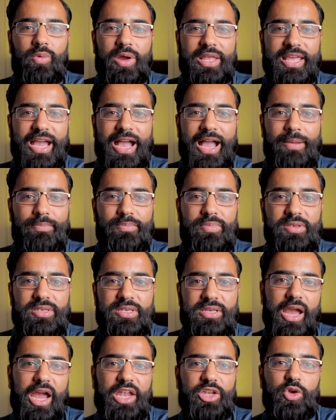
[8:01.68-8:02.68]
where that
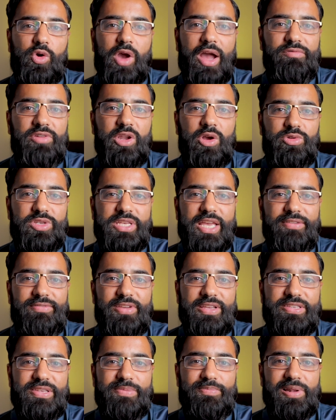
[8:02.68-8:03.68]
happens and you have no savings in